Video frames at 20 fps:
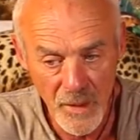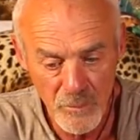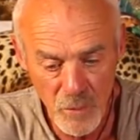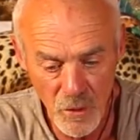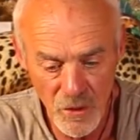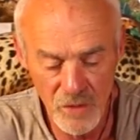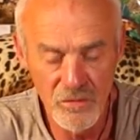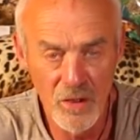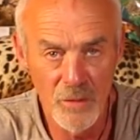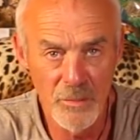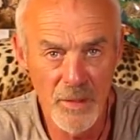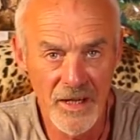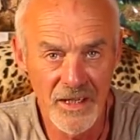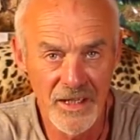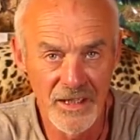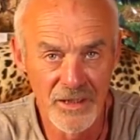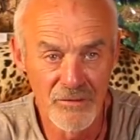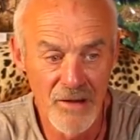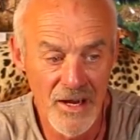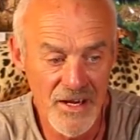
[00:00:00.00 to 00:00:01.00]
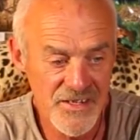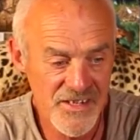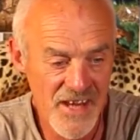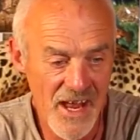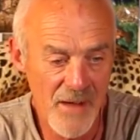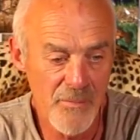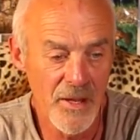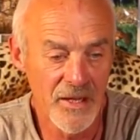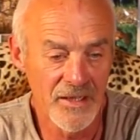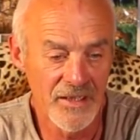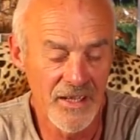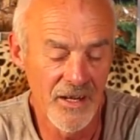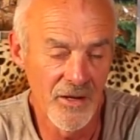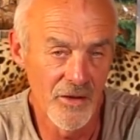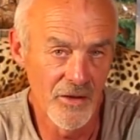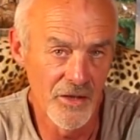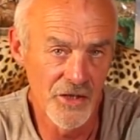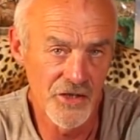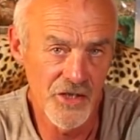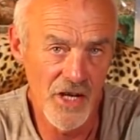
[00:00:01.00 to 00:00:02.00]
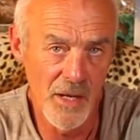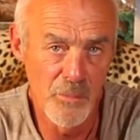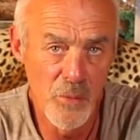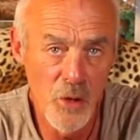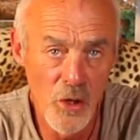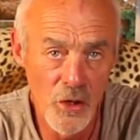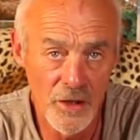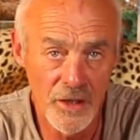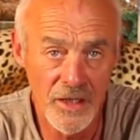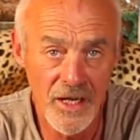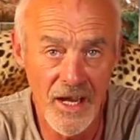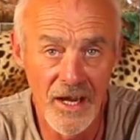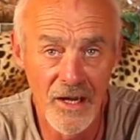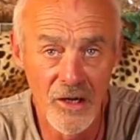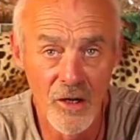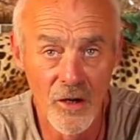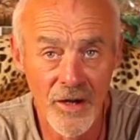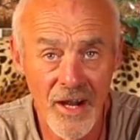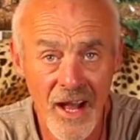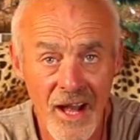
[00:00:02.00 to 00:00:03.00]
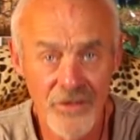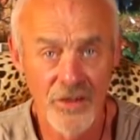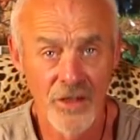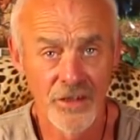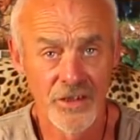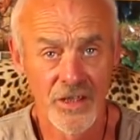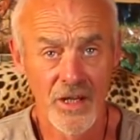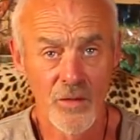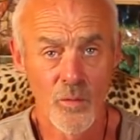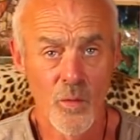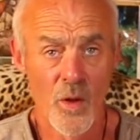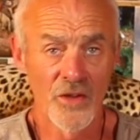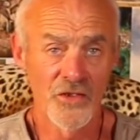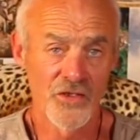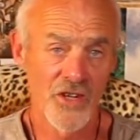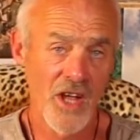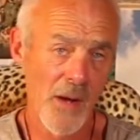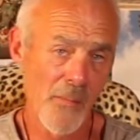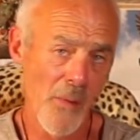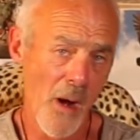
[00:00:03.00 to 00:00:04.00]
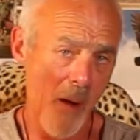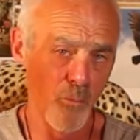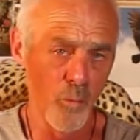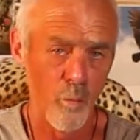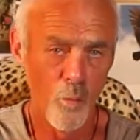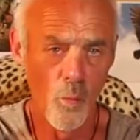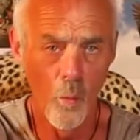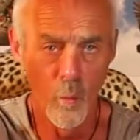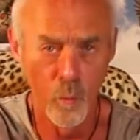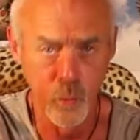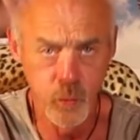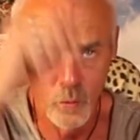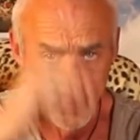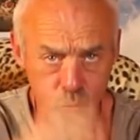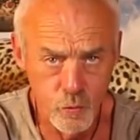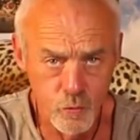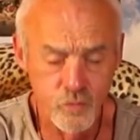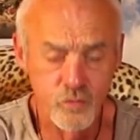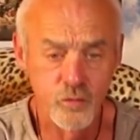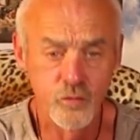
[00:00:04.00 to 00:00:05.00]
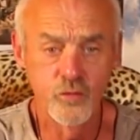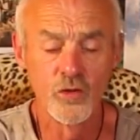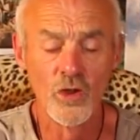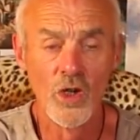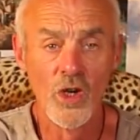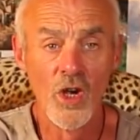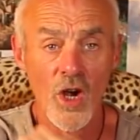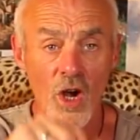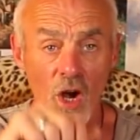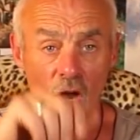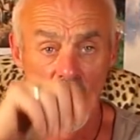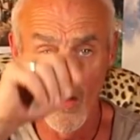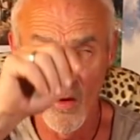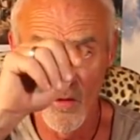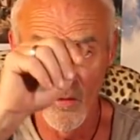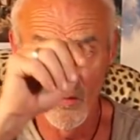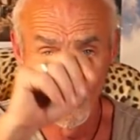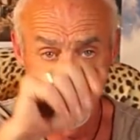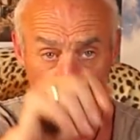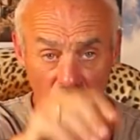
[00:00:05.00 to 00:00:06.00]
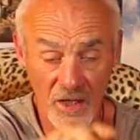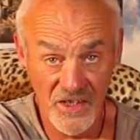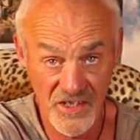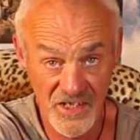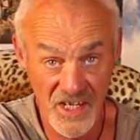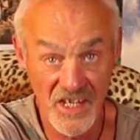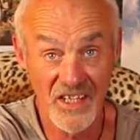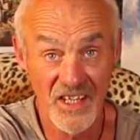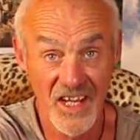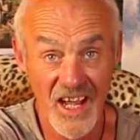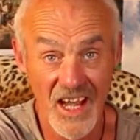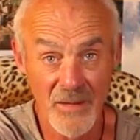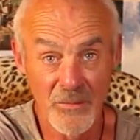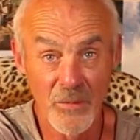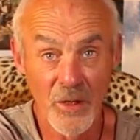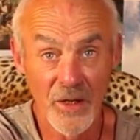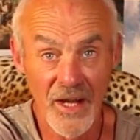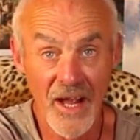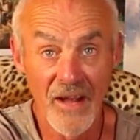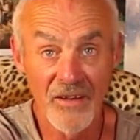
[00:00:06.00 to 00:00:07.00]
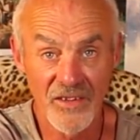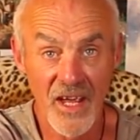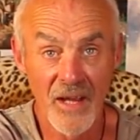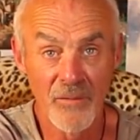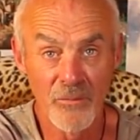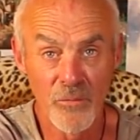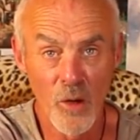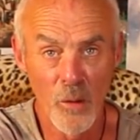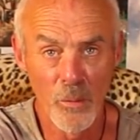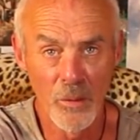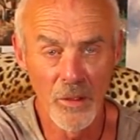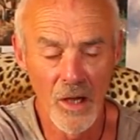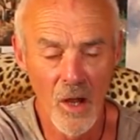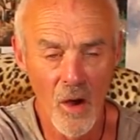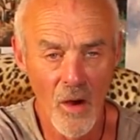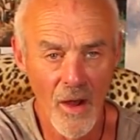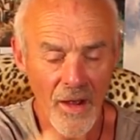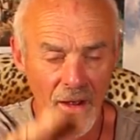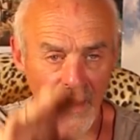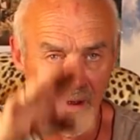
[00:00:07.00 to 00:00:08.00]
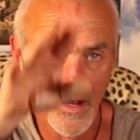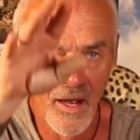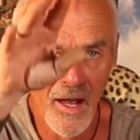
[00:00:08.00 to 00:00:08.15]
Put the rod back in the rest, sat back down on the chair, put the kettle on. As I did, one's come up. I can see the cane by now, it's getting proper light.